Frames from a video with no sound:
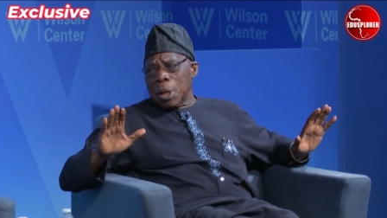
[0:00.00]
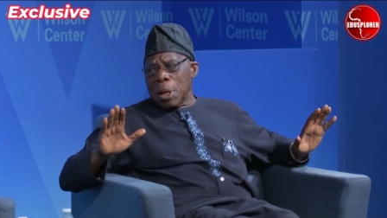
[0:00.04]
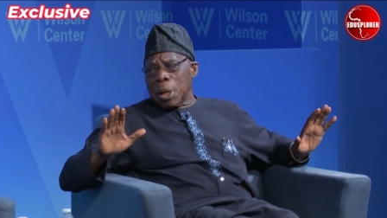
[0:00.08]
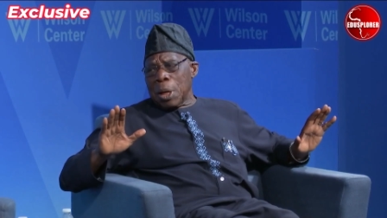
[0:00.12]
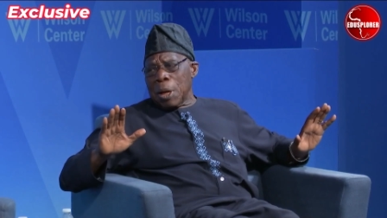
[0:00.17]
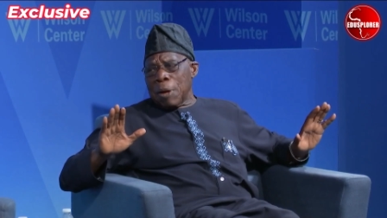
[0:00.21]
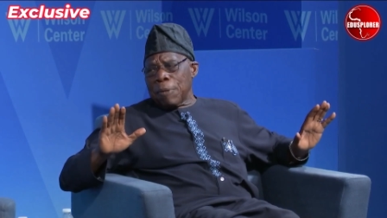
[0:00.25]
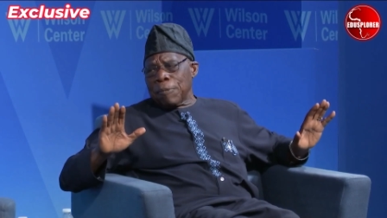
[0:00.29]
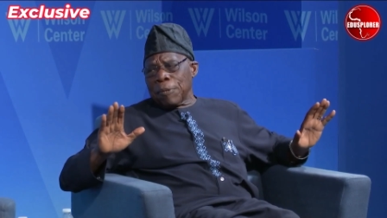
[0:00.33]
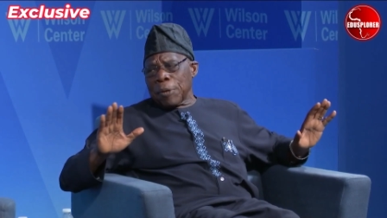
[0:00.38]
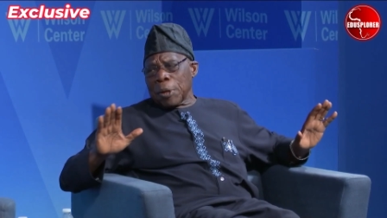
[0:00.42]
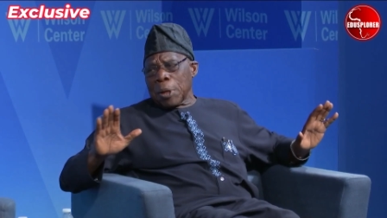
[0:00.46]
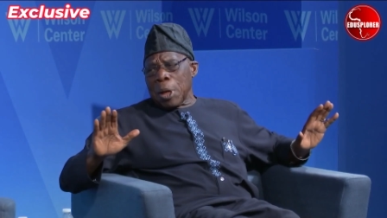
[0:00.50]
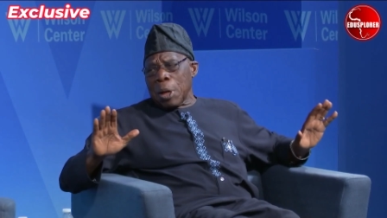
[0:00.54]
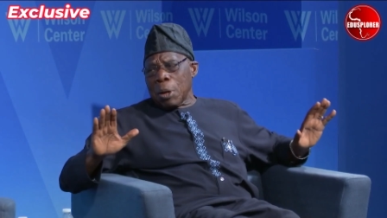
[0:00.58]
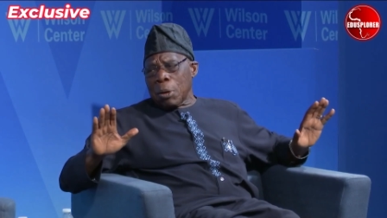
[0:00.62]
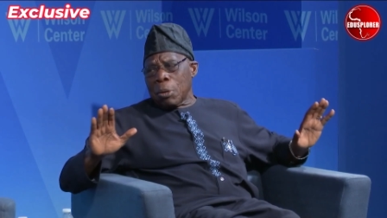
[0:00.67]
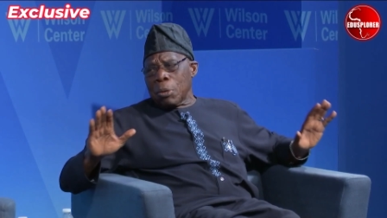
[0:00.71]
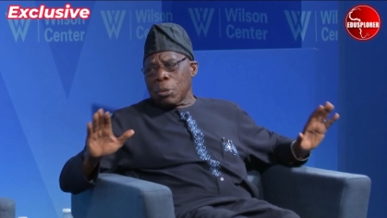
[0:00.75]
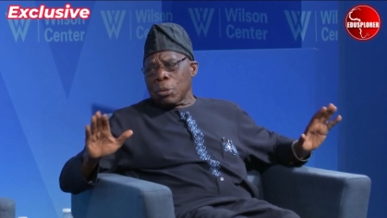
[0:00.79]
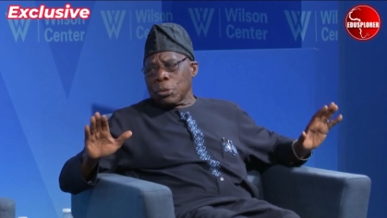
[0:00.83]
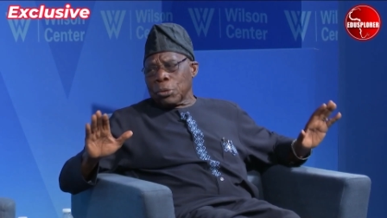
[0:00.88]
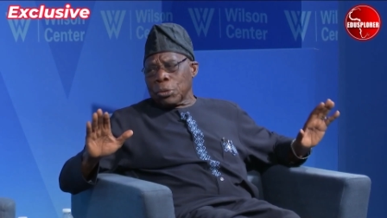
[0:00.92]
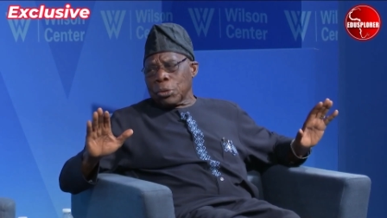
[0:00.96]
African
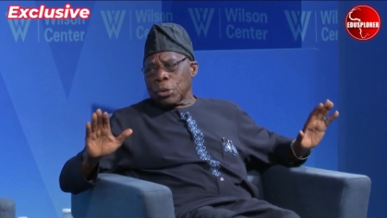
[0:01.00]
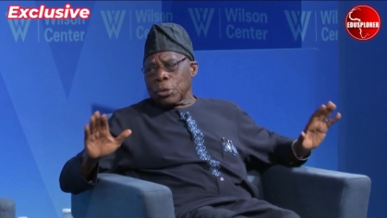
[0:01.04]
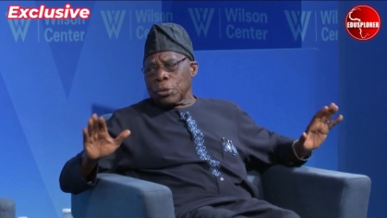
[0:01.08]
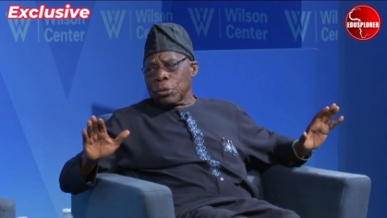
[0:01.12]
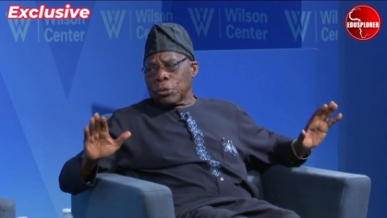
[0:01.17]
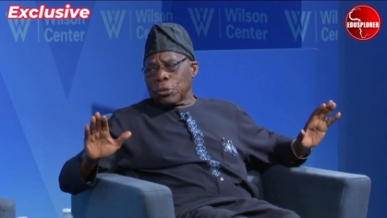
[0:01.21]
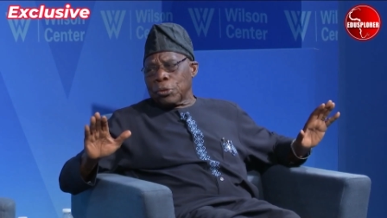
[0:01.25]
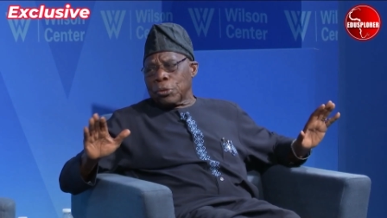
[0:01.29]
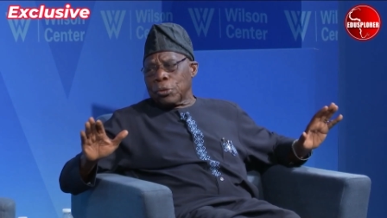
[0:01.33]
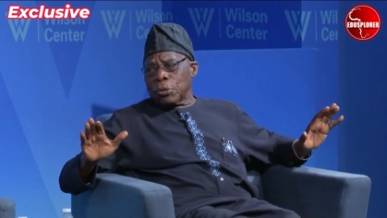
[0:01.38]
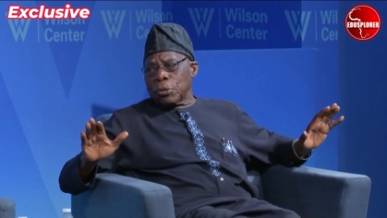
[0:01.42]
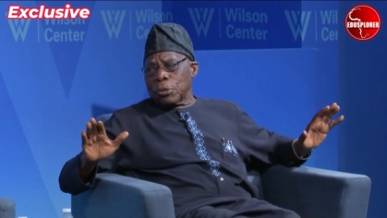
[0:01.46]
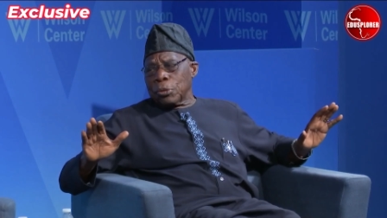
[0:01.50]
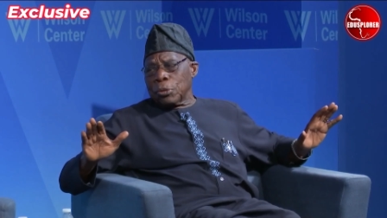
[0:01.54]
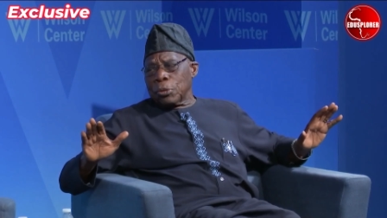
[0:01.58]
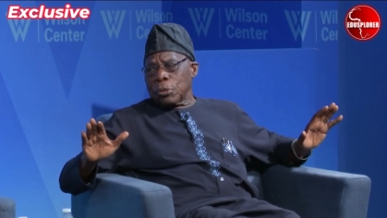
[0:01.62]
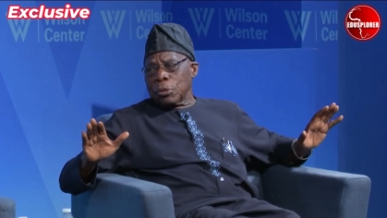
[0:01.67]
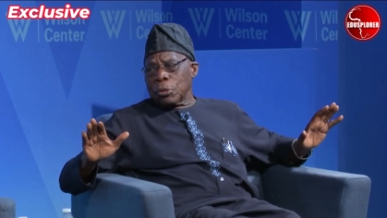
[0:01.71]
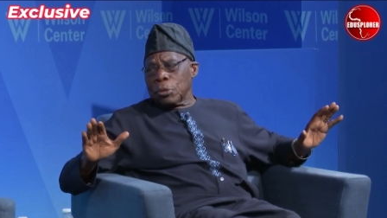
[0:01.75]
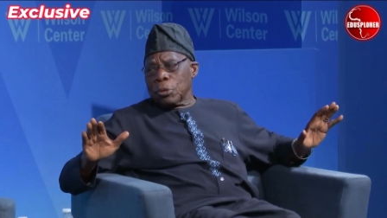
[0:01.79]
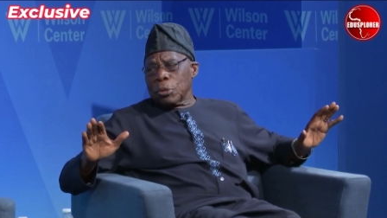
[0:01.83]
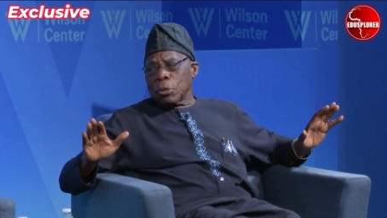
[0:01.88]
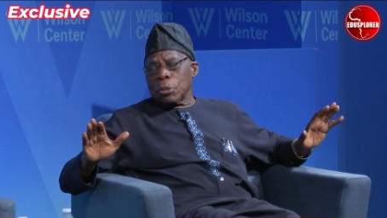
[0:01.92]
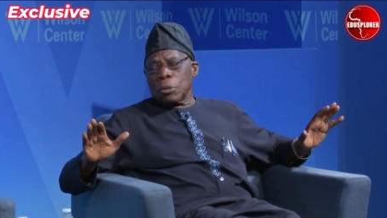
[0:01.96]
countries
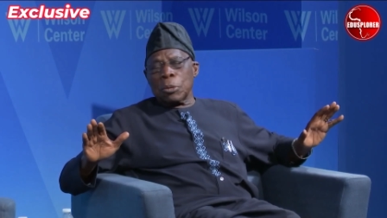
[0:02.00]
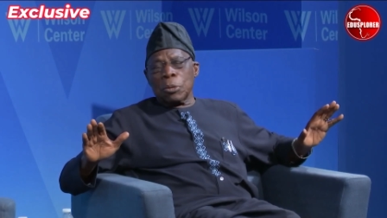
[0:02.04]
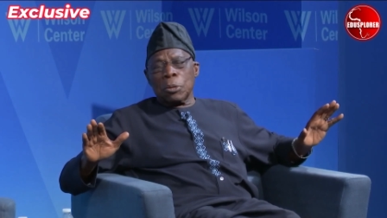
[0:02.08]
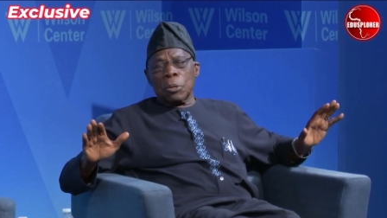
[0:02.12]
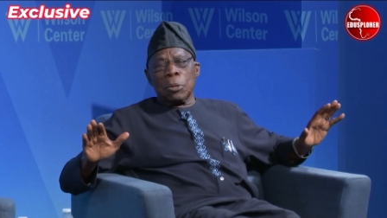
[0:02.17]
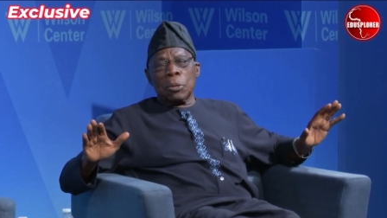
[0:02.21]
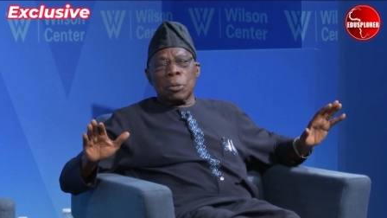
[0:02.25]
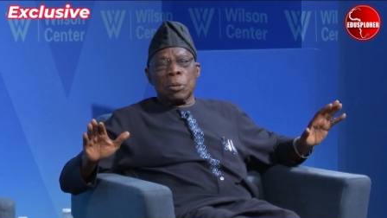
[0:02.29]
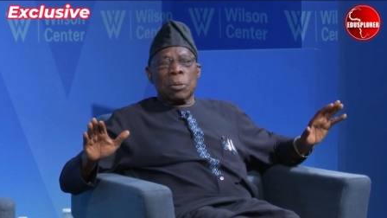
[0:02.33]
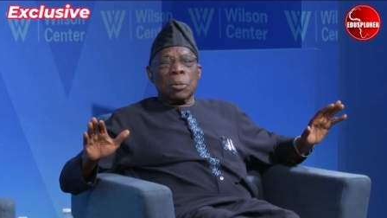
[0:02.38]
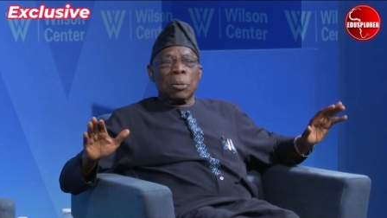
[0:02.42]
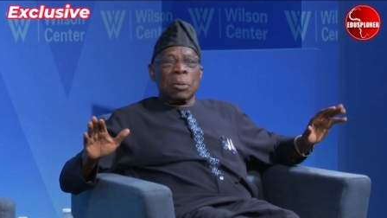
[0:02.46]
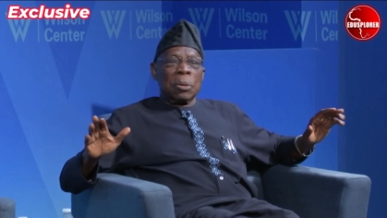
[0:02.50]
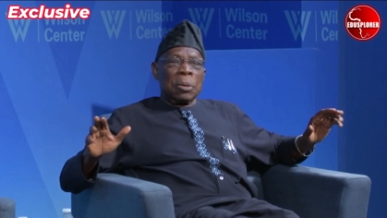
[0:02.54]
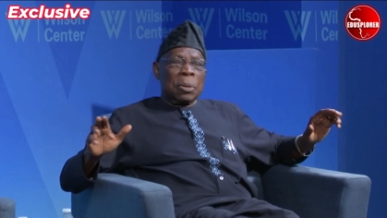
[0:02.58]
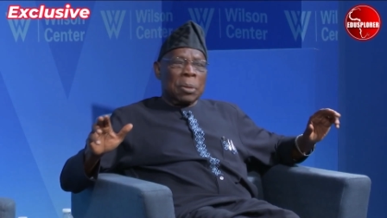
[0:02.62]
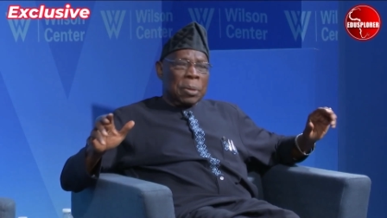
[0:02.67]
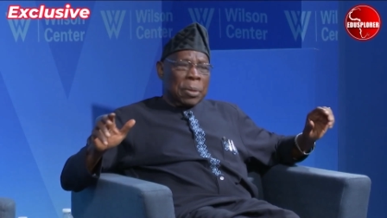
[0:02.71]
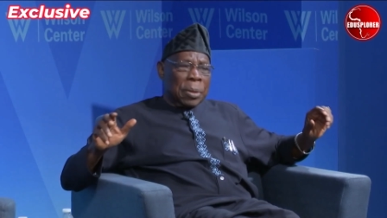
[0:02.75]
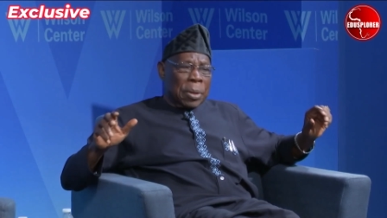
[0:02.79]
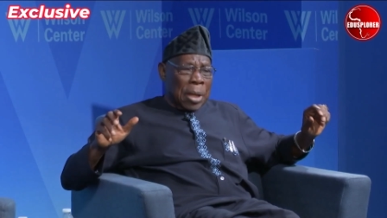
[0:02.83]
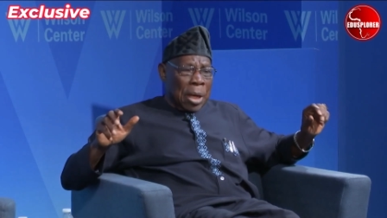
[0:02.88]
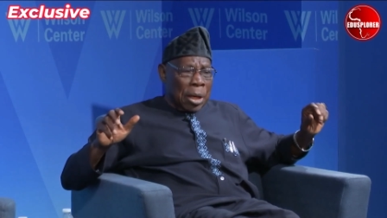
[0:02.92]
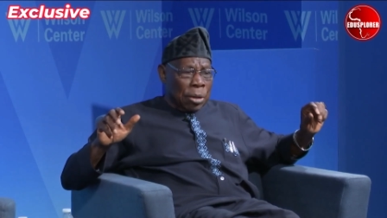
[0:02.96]

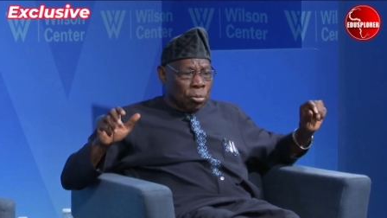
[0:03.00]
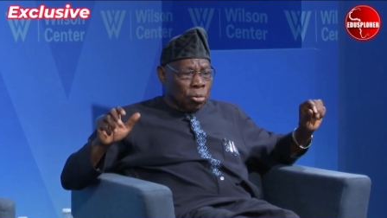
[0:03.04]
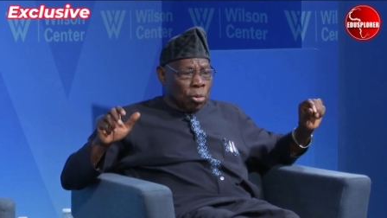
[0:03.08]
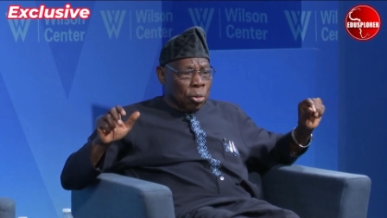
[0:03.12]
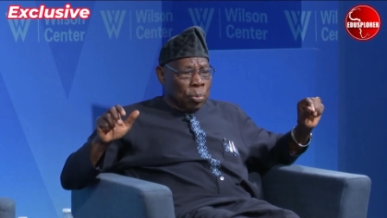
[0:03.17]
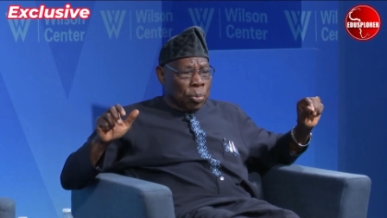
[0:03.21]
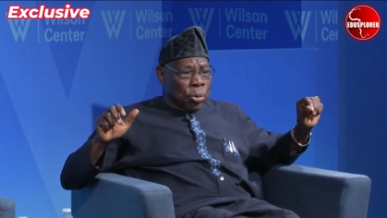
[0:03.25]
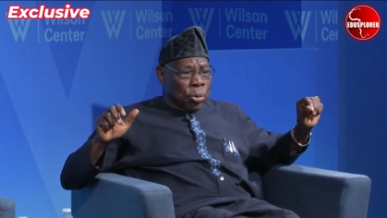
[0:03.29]
that will